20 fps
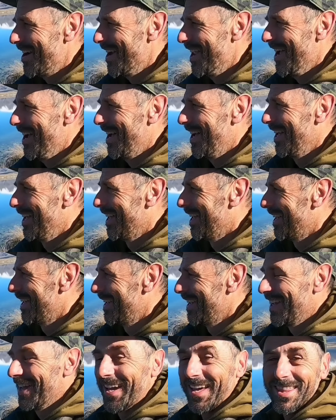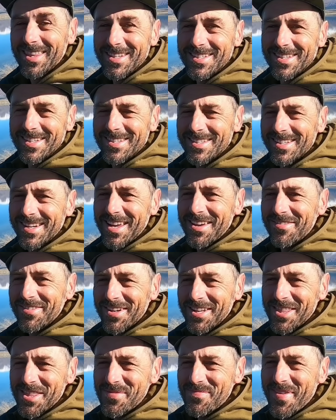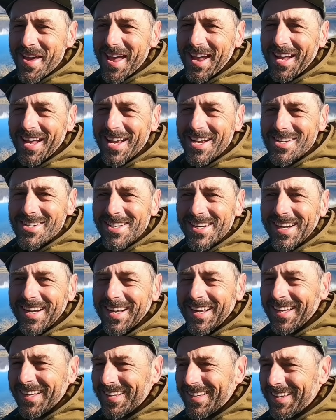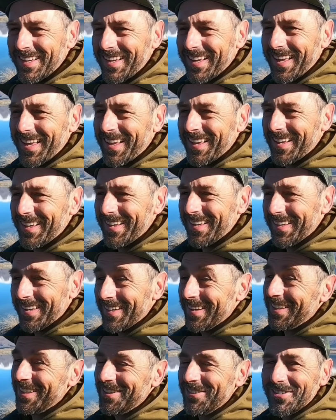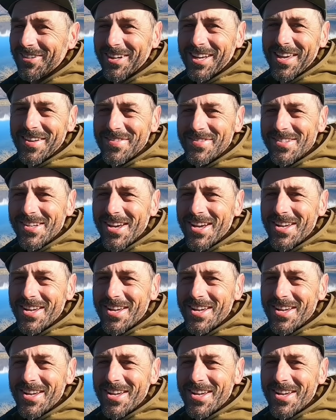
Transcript: right now, and this isn't even in the backcountry. We'll keep